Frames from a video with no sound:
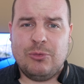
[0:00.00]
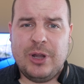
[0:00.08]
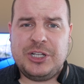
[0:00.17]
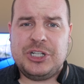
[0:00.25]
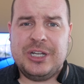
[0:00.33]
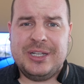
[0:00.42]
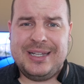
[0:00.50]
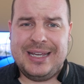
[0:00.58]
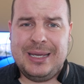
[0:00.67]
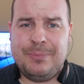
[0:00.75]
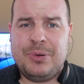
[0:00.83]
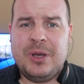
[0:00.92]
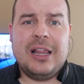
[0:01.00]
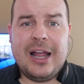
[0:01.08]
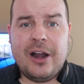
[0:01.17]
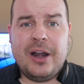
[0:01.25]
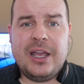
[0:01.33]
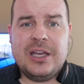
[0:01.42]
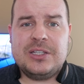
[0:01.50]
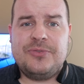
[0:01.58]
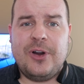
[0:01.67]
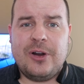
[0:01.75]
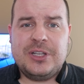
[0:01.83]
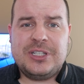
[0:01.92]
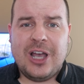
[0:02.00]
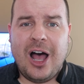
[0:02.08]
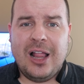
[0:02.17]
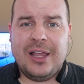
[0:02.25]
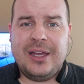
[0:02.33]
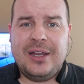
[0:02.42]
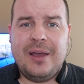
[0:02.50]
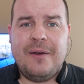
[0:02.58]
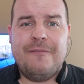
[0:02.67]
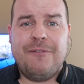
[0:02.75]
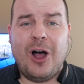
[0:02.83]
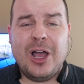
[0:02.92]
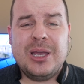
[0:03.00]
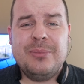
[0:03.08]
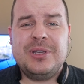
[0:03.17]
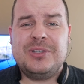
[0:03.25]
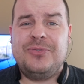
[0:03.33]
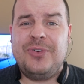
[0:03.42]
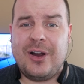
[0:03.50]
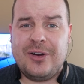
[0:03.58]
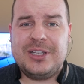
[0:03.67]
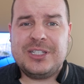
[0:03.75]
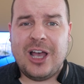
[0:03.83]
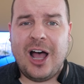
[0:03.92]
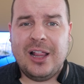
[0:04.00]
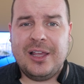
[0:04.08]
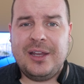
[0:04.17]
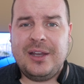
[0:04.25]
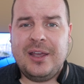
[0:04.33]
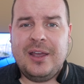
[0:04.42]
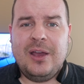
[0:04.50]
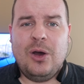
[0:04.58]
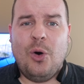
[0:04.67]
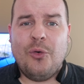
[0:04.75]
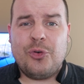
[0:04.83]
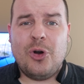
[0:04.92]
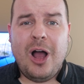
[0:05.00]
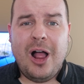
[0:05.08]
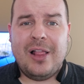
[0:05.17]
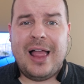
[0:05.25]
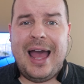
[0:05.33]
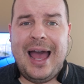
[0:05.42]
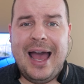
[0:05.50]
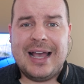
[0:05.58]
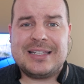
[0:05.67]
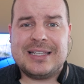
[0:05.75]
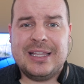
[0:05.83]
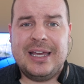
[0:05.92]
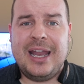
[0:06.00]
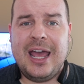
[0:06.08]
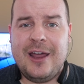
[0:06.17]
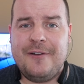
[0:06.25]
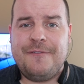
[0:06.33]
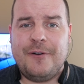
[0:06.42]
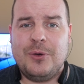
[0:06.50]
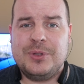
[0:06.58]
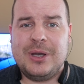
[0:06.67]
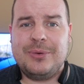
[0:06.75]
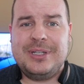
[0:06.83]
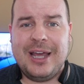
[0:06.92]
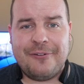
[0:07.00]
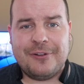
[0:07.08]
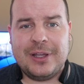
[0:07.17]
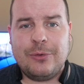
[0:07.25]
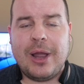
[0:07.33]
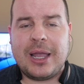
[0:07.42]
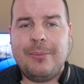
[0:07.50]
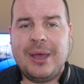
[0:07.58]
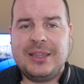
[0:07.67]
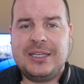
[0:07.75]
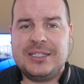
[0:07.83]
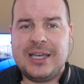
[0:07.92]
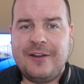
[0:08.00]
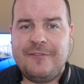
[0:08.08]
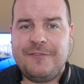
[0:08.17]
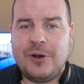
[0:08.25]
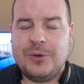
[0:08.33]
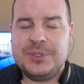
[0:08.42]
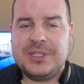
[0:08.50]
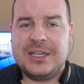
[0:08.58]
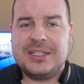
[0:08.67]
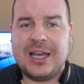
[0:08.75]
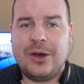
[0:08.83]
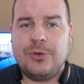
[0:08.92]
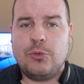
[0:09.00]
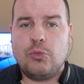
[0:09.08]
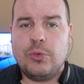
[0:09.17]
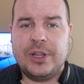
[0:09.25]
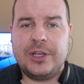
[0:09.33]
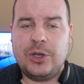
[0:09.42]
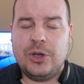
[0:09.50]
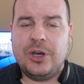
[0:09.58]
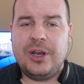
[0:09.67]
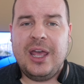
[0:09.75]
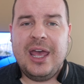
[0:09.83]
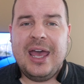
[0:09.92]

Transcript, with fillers: rich and deep. Clarity is very solid. Volume is very solid. Overall, excellent headphones. I would definitely recommend these headphones. They sound really good